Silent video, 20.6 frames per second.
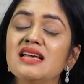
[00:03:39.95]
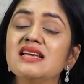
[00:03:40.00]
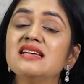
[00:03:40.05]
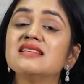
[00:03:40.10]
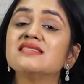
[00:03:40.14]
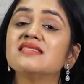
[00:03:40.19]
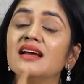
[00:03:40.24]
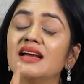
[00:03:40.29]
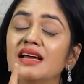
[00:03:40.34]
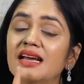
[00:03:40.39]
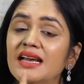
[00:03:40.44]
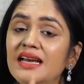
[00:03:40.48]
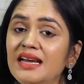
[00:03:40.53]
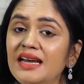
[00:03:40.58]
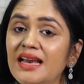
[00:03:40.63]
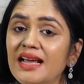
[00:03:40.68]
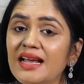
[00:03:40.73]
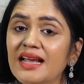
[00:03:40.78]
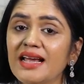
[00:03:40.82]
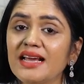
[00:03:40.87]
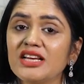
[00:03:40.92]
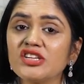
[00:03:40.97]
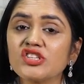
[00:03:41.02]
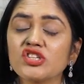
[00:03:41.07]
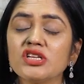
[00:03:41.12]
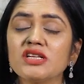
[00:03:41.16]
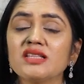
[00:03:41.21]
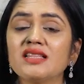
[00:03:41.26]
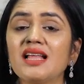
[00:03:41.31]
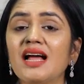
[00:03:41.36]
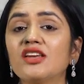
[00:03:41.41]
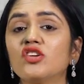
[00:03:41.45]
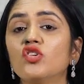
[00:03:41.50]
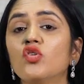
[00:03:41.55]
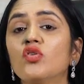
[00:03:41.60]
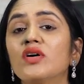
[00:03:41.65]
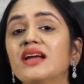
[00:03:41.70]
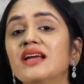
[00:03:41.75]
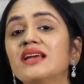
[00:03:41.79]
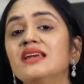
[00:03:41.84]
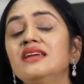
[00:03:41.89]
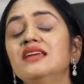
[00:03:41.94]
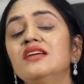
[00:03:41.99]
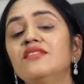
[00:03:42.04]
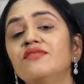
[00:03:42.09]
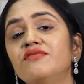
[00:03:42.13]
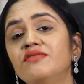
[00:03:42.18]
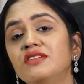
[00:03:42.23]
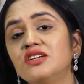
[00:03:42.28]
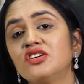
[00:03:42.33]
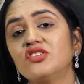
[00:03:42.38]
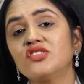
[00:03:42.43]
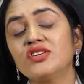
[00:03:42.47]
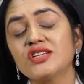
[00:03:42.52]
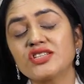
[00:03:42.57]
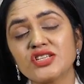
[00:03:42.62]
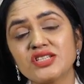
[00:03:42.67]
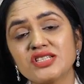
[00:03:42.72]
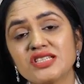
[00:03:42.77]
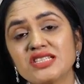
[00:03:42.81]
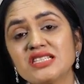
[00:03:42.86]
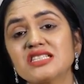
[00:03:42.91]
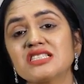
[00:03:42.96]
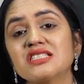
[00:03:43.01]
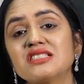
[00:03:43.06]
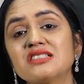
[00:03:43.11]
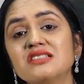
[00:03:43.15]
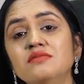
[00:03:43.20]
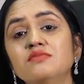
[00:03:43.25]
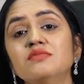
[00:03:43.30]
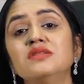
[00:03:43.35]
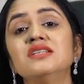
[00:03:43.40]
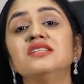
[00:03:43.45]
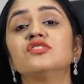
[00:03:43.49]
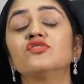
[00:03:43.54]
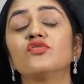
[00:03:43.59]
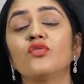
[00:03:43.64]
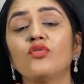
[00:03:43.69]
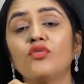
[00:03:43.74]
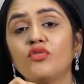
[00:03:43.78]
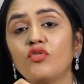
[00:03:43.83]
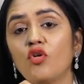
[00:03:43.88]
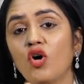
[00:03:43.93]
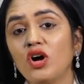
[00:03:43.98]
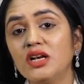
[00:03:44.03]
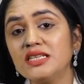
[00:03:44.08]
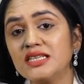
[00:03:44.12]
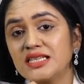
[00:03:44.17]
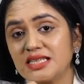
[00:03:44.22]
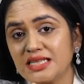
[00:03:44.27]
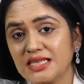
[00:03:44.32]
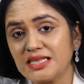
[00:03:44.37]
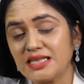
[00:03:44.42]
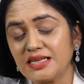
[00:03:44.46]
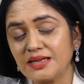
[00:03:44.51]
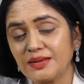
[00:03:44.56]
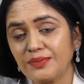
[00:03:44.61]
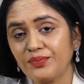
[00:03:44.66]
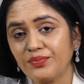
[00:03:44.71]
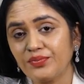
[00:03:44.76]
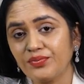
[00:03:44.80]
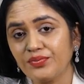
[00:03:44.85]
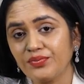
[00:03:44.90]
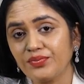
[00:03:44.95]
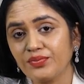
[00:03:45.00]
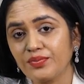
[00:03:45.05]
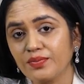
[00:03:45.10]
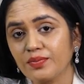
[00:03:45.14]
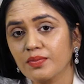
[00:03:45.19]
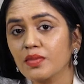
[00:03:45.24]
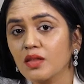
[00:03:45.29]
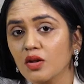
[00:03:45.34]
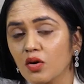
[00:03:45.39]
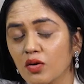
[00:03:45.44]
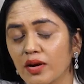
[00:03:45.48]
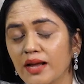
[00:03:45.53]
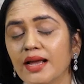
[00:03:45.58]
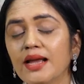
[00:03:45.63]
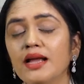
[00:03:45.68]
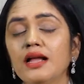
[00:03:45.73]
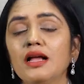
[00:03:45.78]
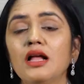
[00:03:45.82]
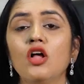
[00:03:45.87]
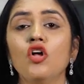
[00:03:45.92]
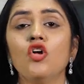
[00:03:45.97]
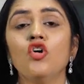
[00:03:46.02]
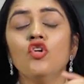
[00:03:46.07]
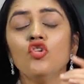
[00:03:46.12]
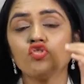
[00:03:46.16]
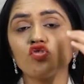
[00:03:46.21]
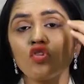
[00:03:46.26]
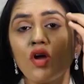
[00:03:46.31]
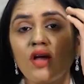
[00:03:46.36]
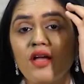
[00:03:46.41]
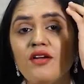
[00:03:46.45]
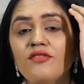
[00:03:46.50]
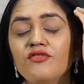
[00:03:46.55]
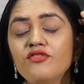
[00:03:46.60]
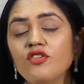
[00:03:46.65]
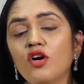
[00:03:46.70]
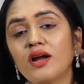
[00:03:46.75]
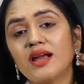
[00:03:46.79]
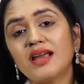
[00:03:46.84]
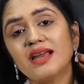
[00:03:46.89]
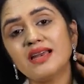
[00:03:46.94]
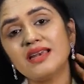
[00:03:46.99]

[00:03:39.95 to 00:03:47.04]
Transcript: is an indication that your kidney filtration system is faulty. Okay. So if your